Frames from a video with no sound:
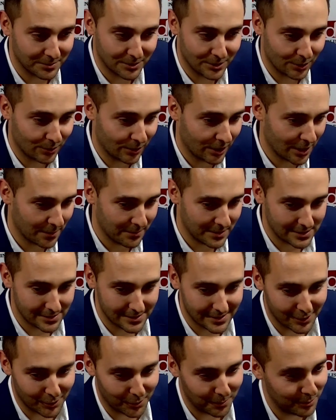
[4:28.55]
so come and
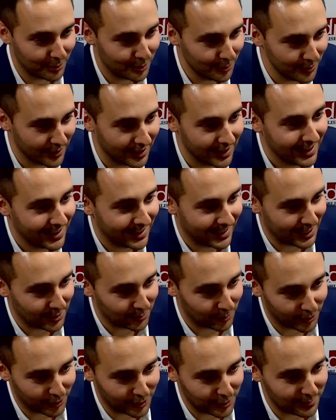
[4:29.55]
see our booth, and
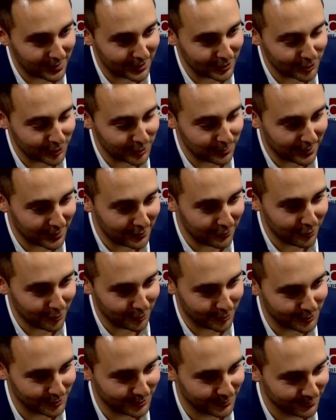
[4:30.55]
we're going to measure your bite
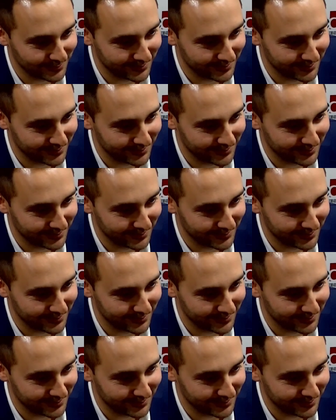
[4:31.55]
force.